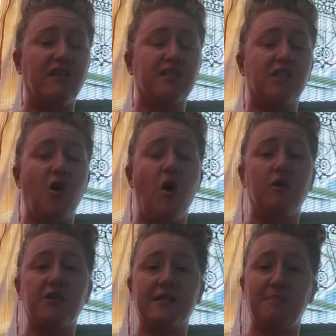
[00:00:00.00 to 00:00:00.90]
This is
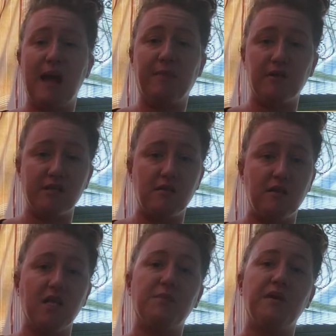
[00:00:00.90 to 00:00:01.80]
all just my personal
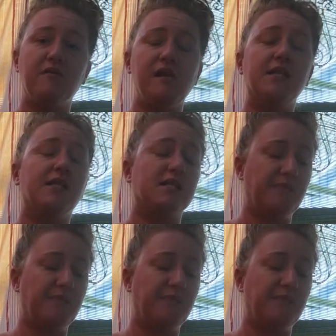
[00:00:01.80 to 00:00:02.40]
experience.